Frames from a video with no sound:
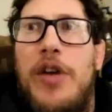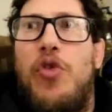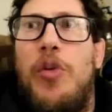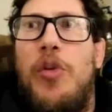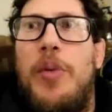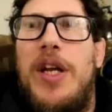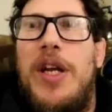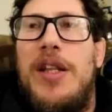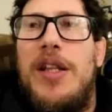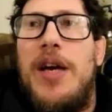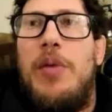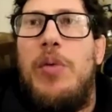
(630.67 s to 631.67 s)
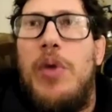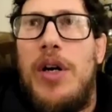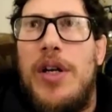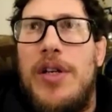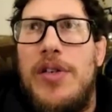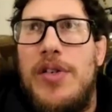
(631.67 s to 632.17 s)
conformity that
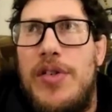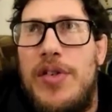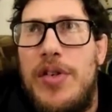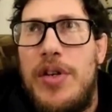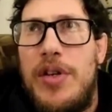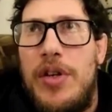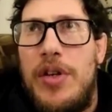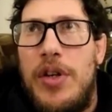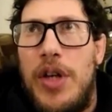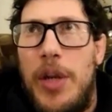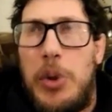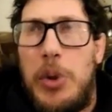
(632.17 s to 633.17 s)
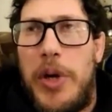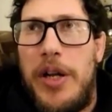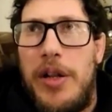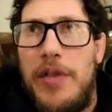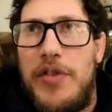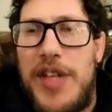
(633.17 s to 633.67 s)
was a
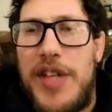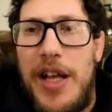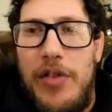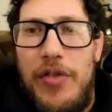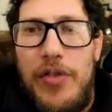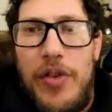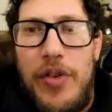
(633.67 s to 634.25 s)
betrayal of self.